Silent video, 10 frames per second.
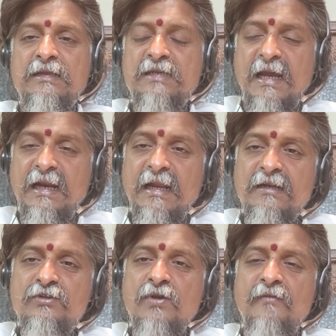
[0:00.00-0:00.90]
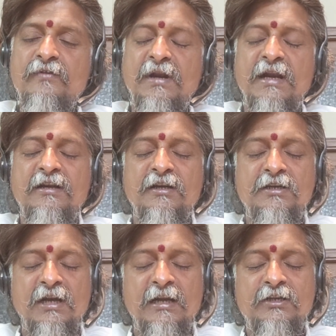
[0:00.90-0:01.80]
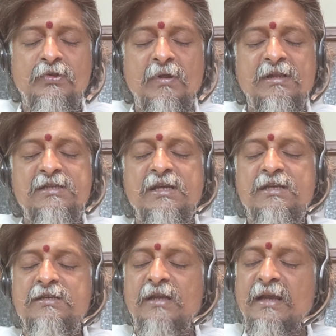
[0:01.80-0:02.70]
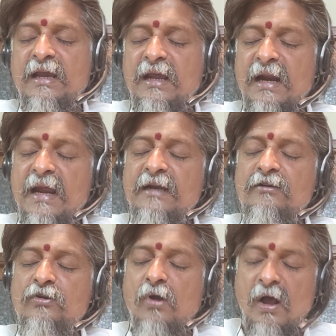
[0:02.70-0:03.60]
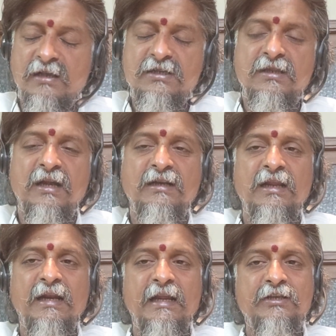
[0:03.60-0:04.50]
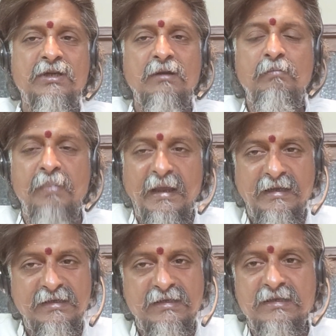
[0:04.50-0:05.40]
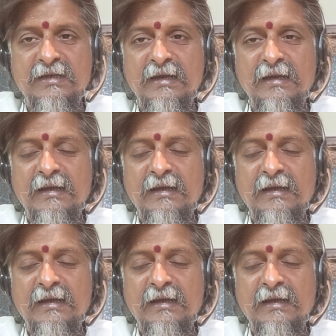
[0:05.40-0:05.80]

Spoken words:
The silence of great intellectuals is the great cost that the nation pays.